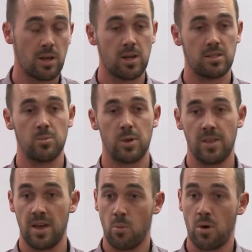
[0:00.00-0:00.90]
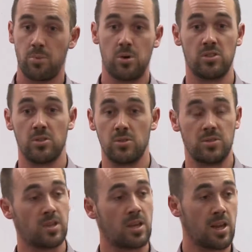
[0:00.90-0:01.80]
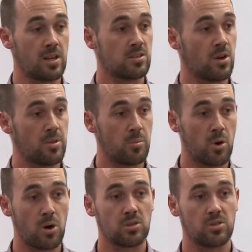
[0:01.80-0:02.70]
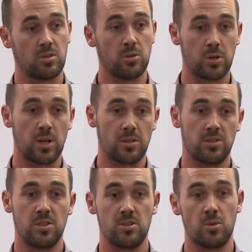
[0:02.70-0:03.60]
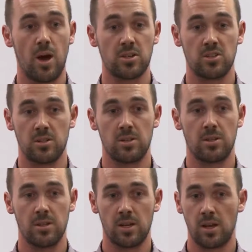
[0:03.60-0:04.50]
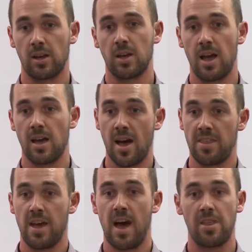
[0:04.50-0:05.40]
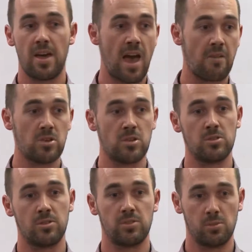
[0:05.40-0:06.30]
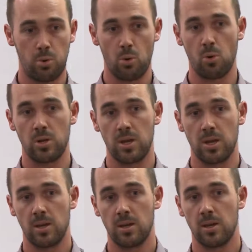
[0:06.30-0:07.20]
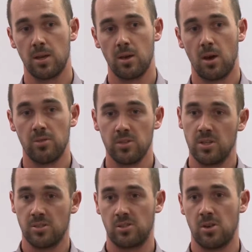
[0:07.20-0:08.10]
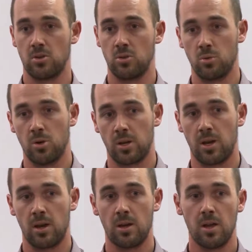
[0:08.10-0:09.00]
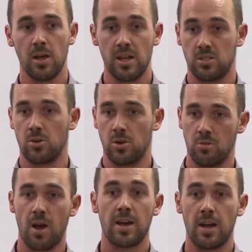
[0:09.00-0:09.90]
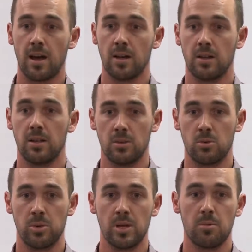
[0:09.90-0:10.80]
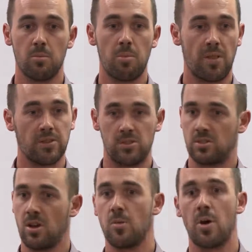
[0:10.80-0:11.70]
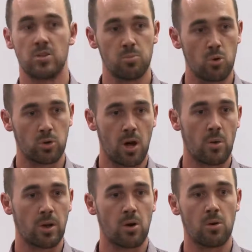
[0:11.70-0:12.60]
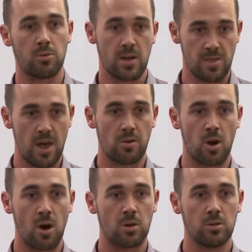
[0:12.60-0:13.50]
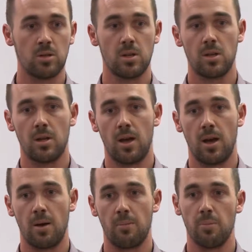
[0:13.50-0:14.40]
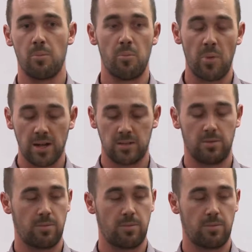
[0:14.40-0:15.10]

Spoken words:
It's about that one person who's thinking outside the box, looking at the situation and thinking, okay, are there other avenues of support here? Obviously, as a social worker, it's on her radar a little bit, but there's so much more going on in that role. But